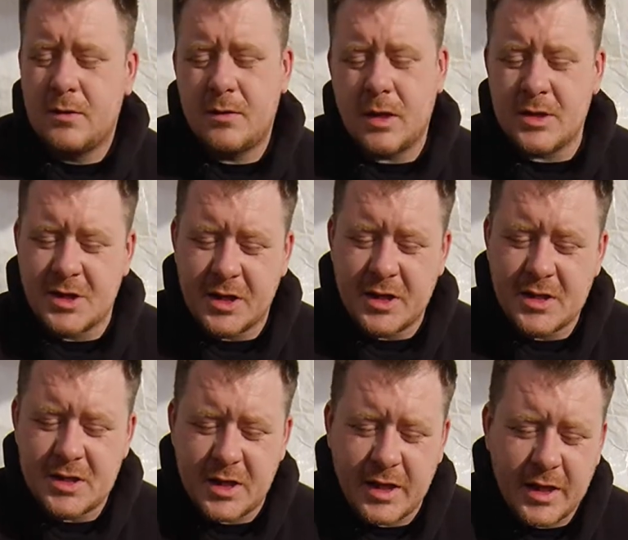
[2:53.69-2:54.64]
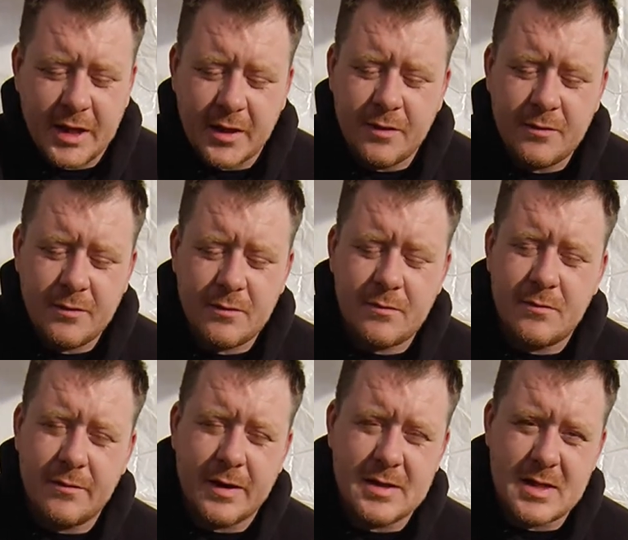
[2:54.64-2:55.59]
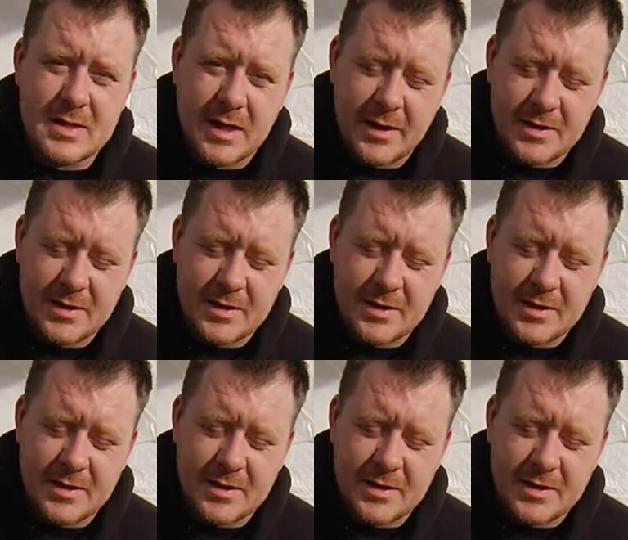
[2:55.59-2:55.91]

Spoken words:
As you can see here, I have to say,